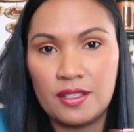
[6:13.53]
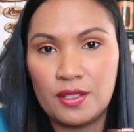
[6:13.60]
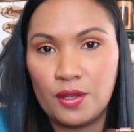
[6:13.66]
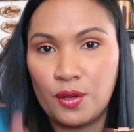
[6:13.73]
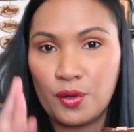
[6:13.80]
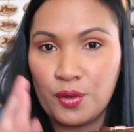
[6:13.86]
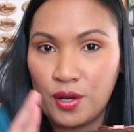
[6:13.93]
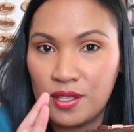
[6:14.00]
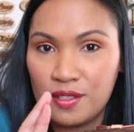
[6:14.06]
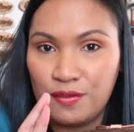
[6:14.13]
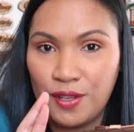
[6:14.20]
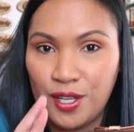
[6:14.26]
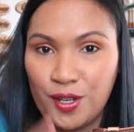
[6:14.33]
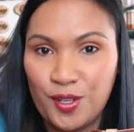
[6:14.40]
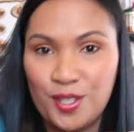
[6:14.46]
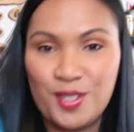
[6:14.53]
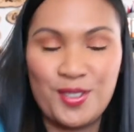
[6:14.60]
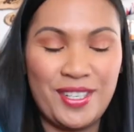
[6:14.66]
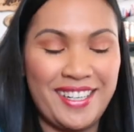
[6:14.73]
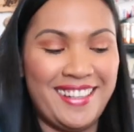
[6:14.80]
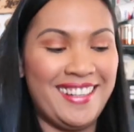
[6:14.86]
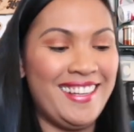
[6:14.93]
So cross fingers,
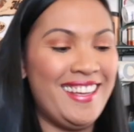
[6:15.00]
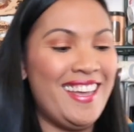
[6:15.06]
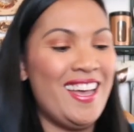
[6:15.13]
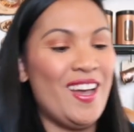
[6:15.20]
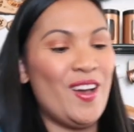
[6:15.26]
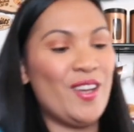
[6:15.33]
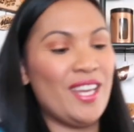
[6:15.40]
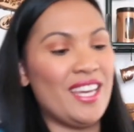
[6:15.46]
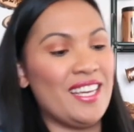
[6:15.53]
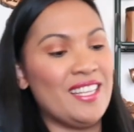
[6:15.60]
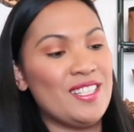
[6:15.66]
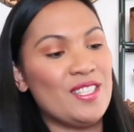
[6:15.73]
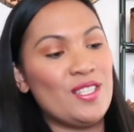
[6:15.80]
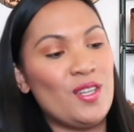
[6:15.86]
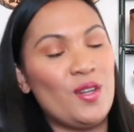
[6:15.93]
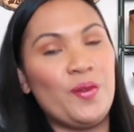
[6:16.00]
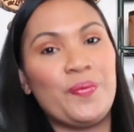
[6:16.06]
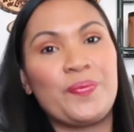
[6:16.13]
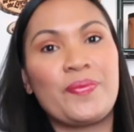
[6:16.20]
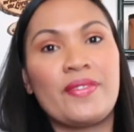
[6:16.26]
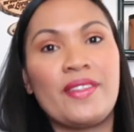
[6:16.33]
right? Okay, so